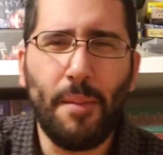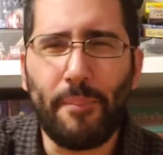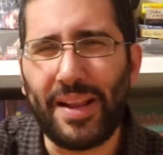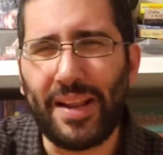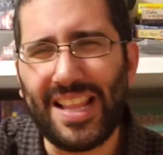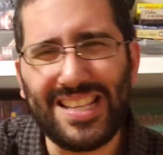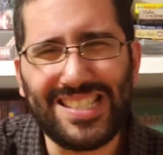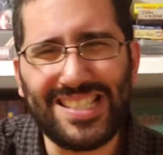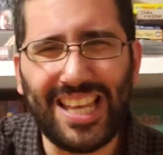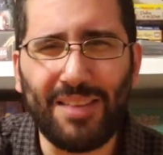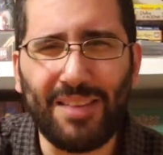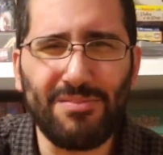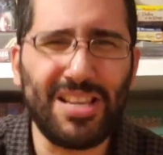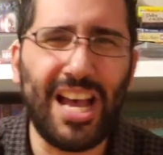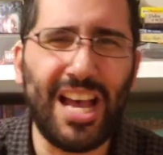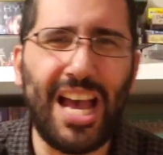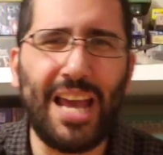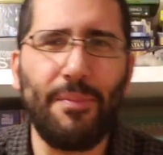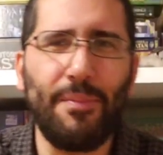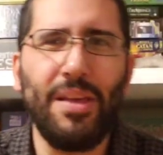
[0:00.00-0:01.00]
But at the same
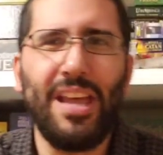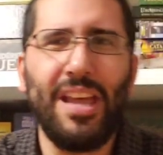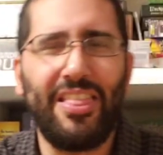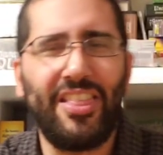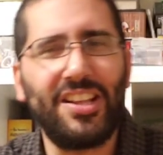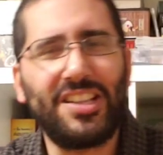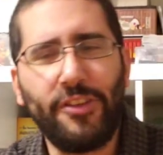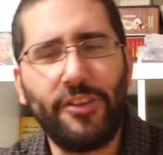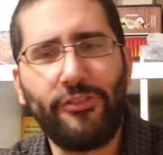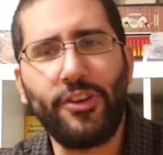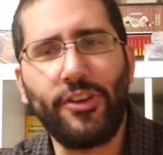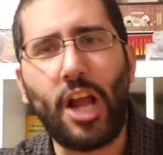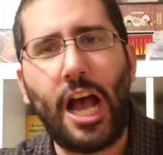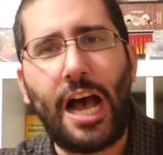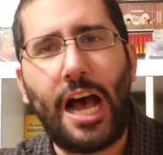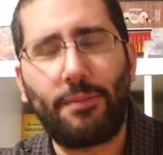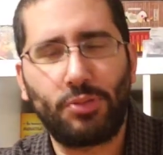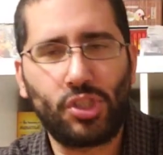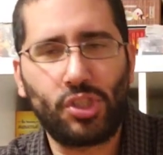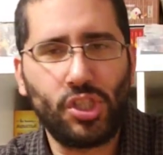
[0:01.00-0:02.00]
time, the different
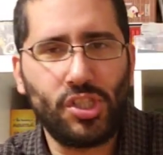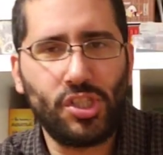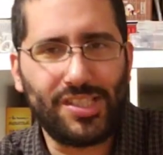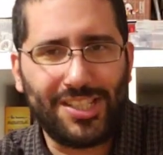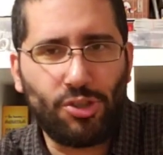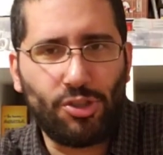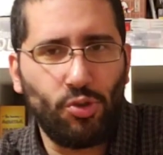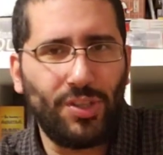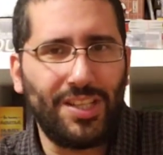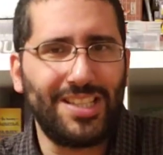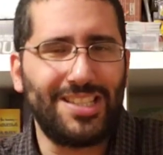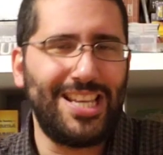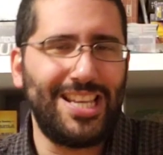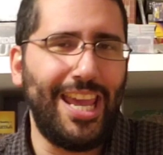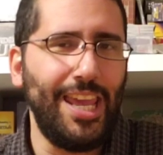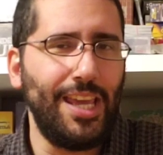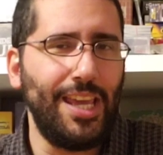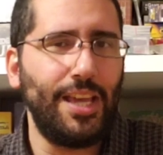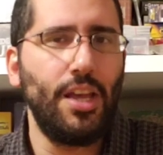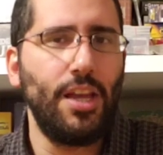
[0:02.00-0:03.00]
options that you can
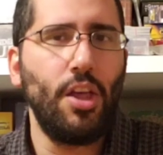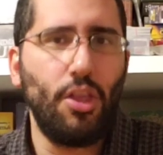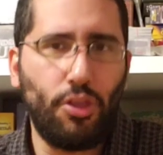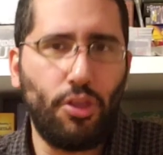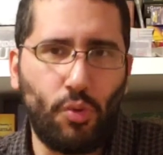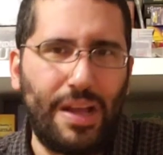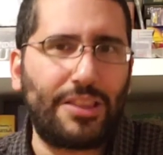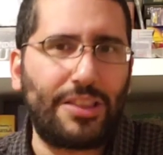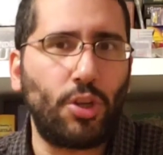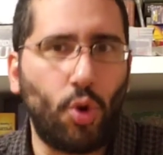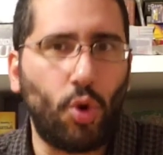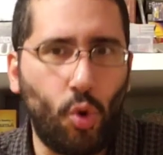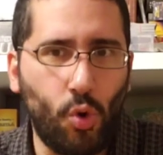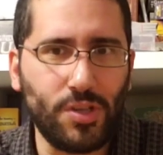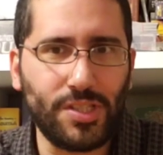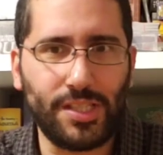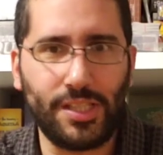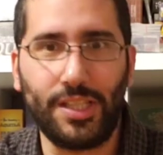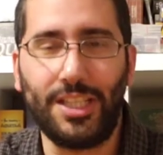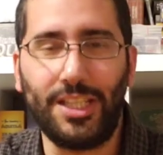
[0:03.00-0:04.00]
take throughout the
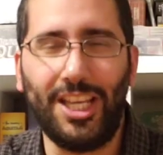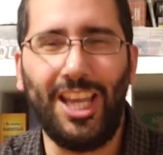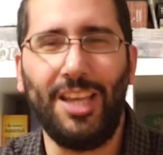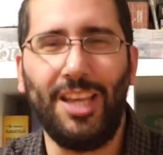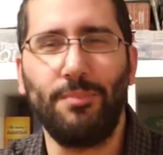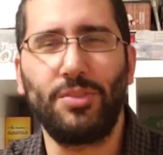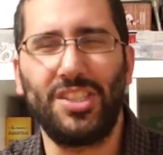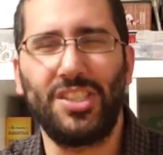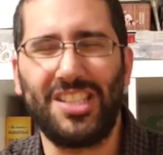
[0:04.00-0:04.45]
course of the game,